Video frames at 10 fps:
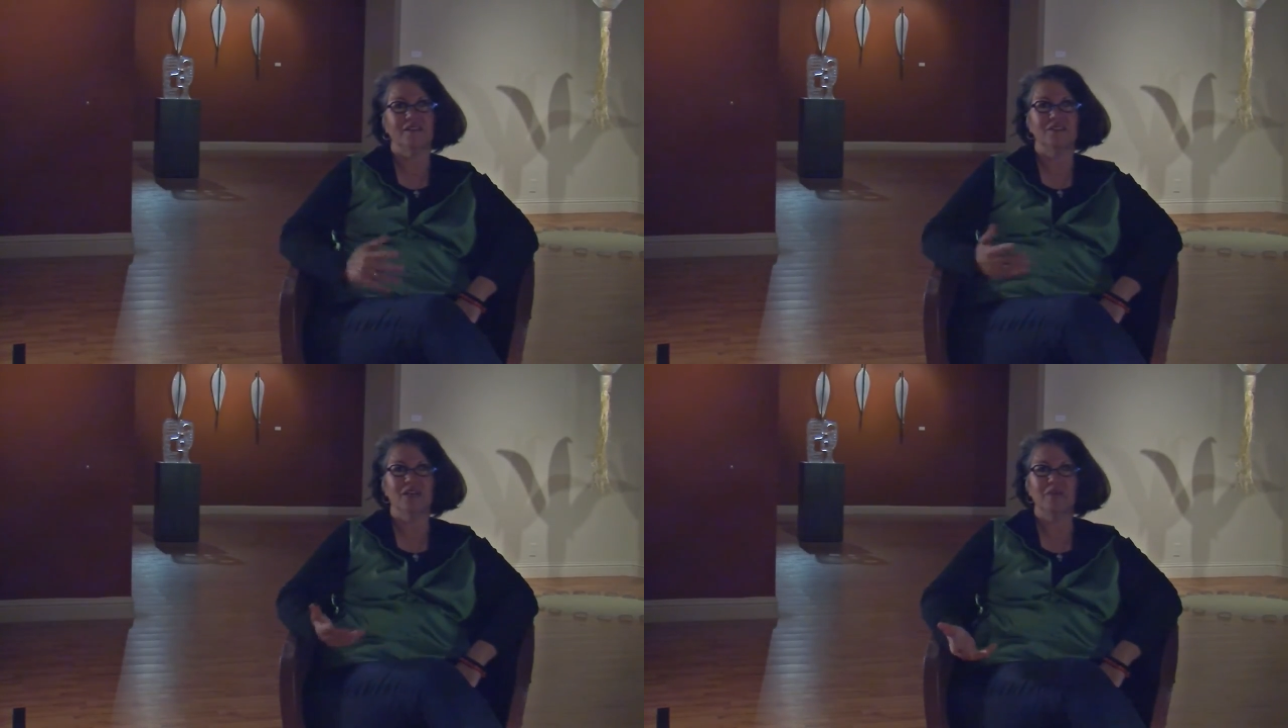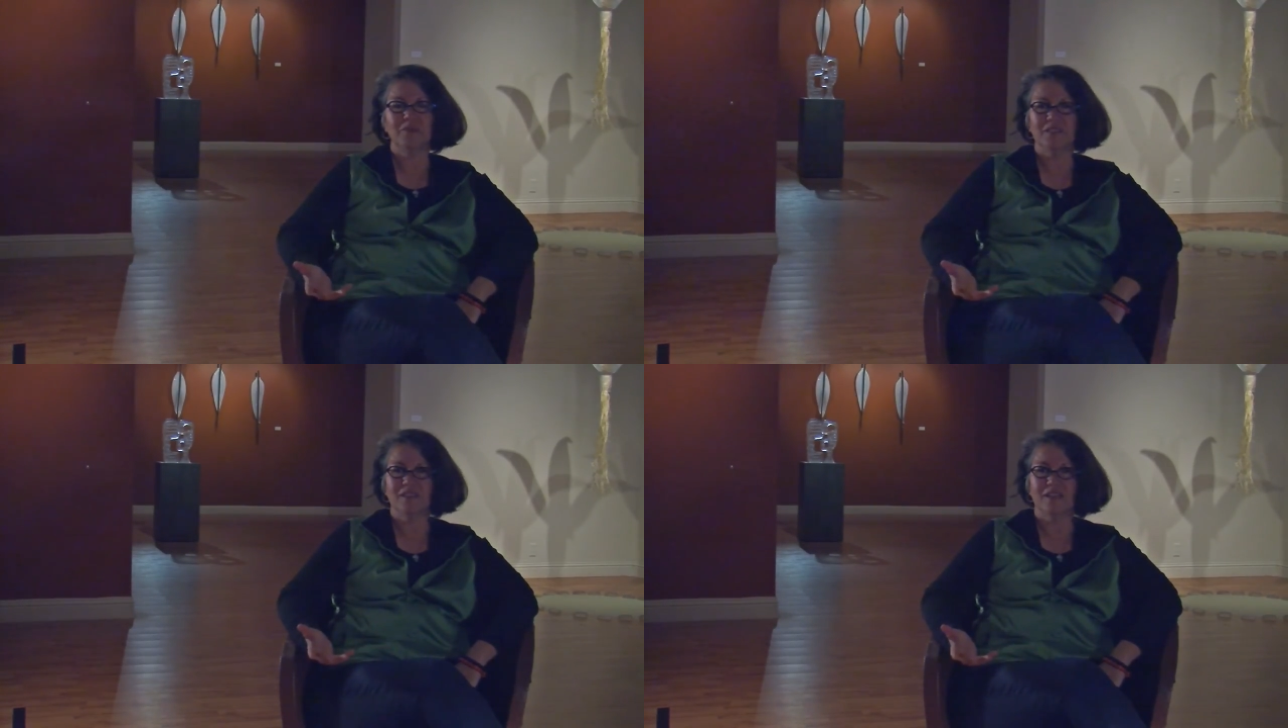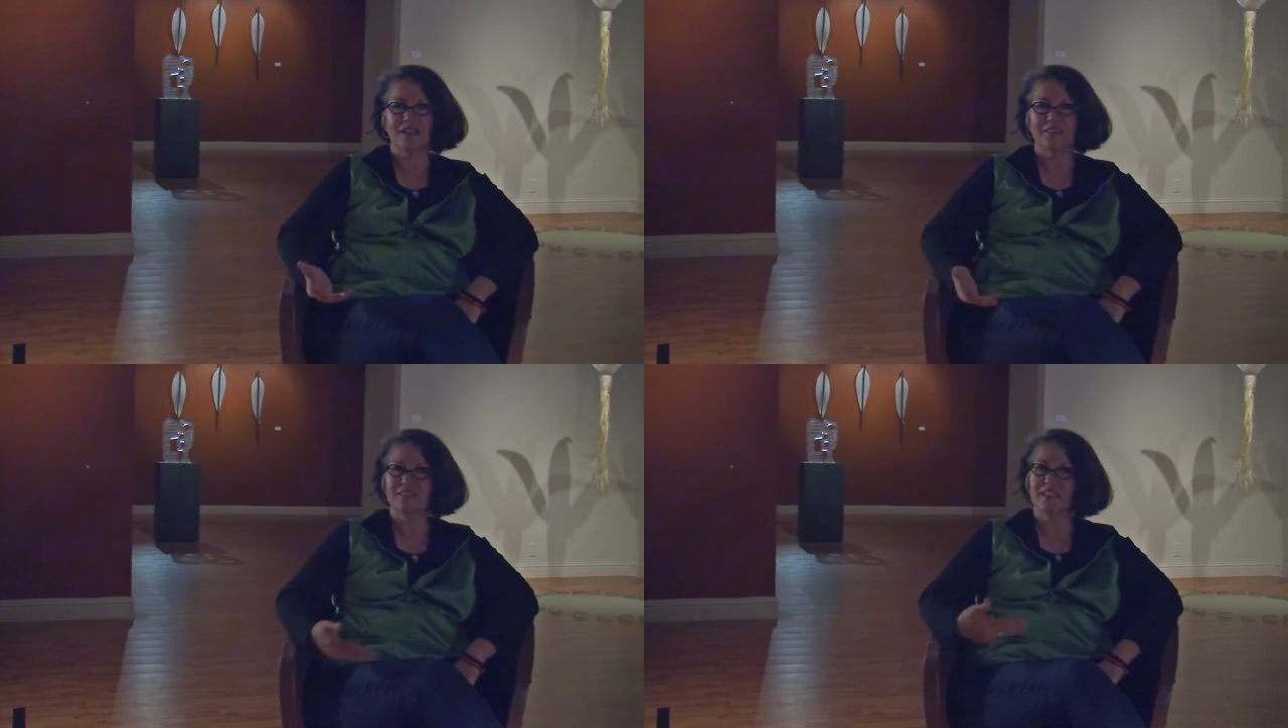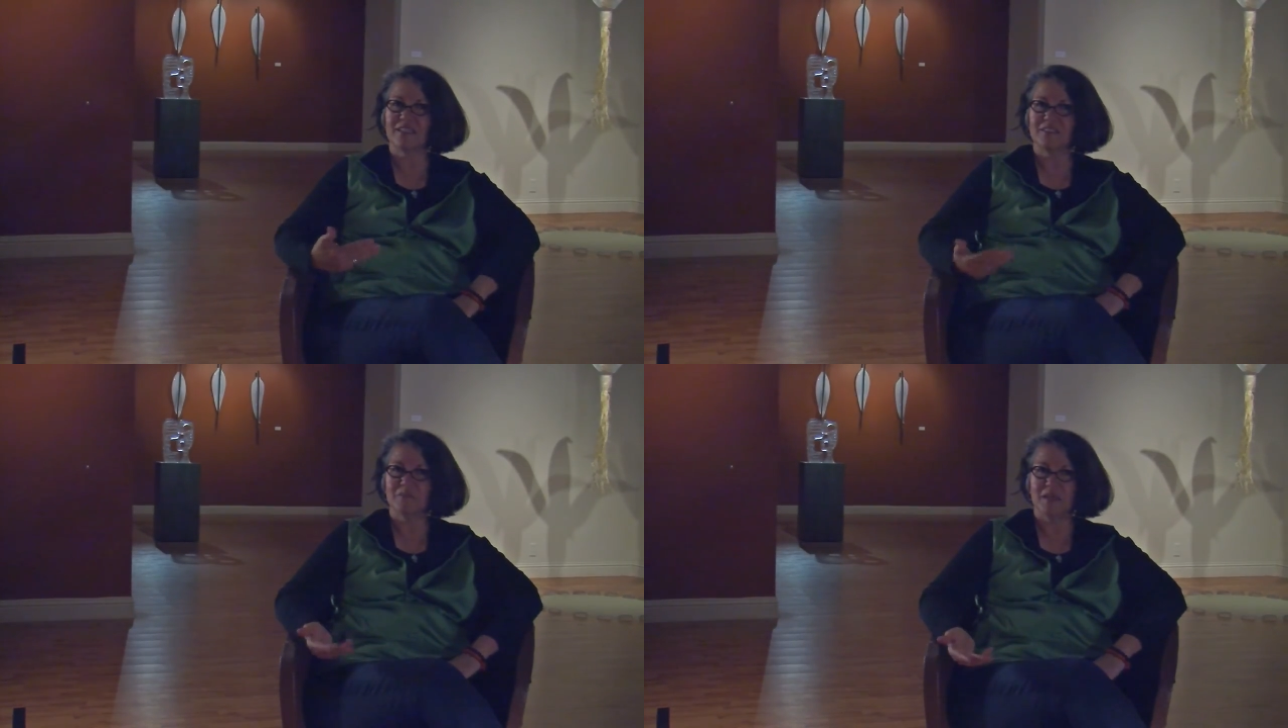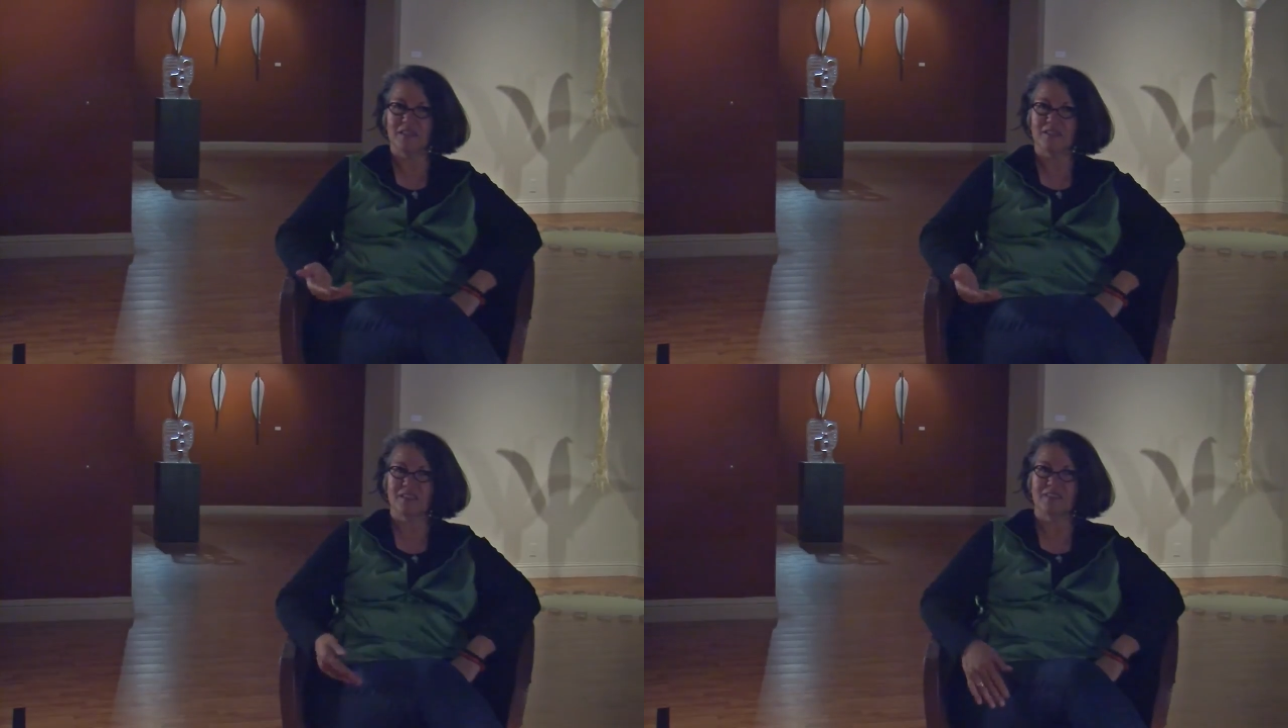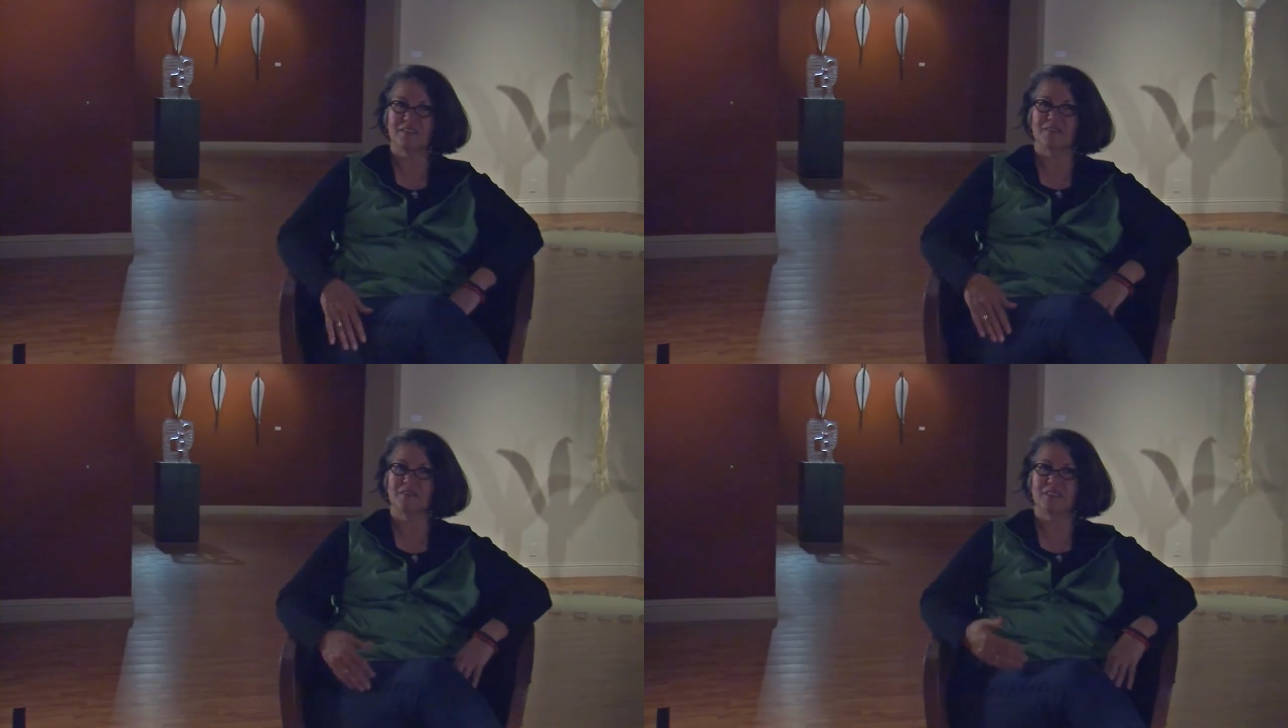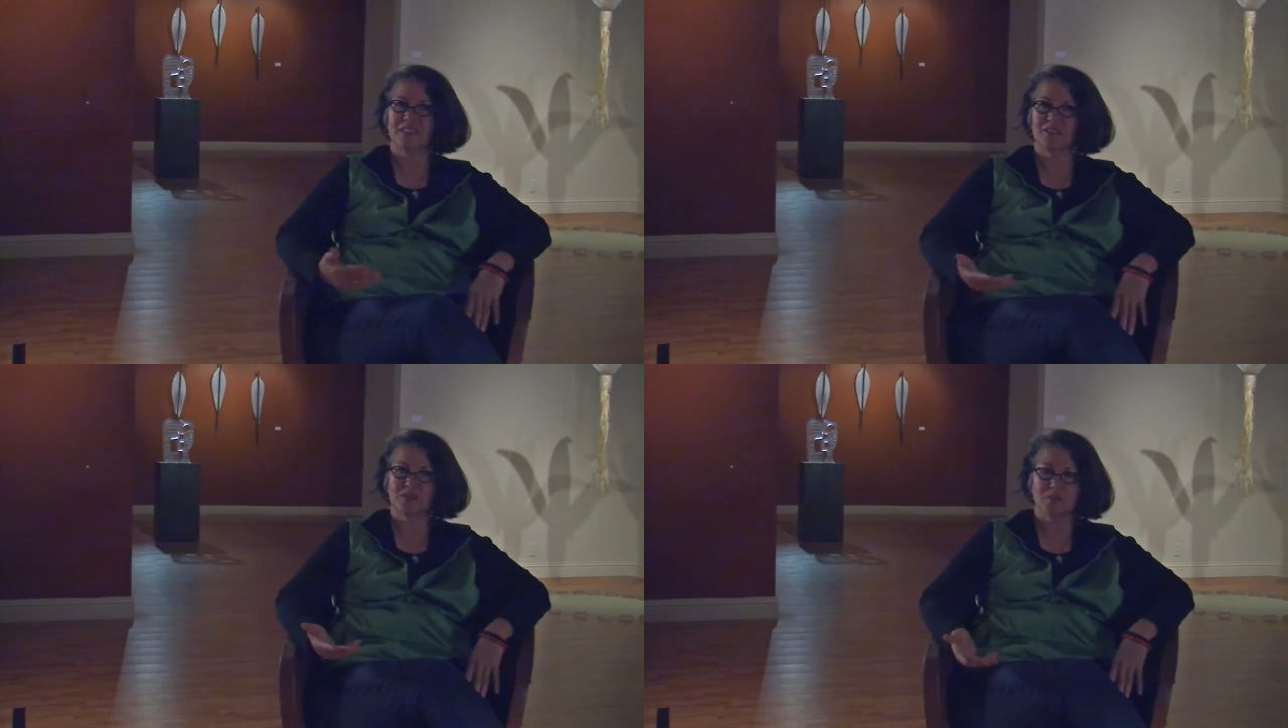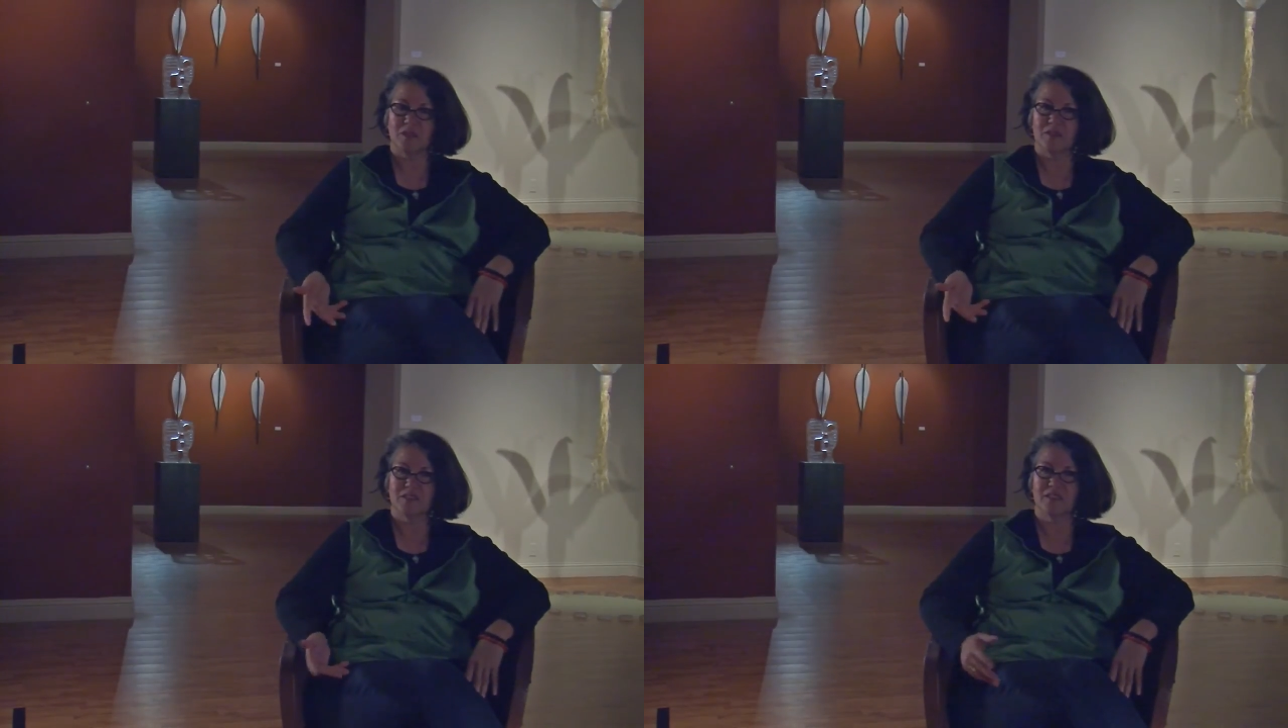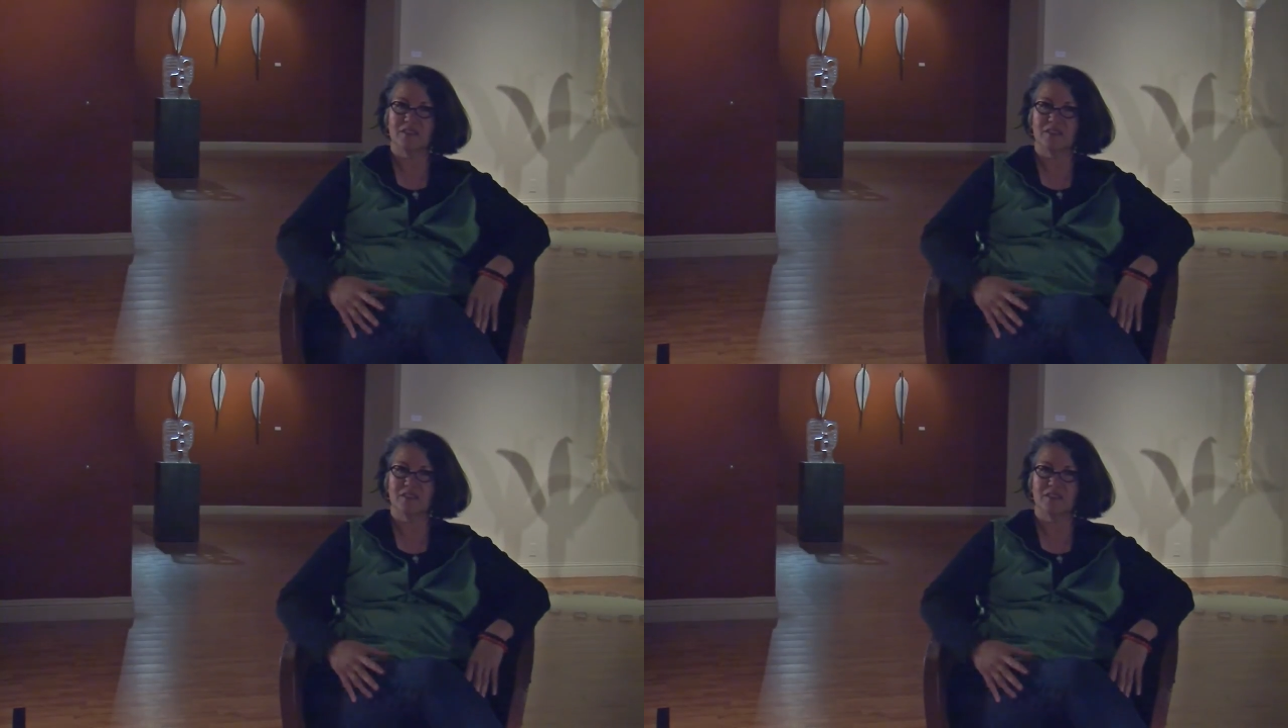you know, I'd be in class taking Spanish class, and then the teachers would always say,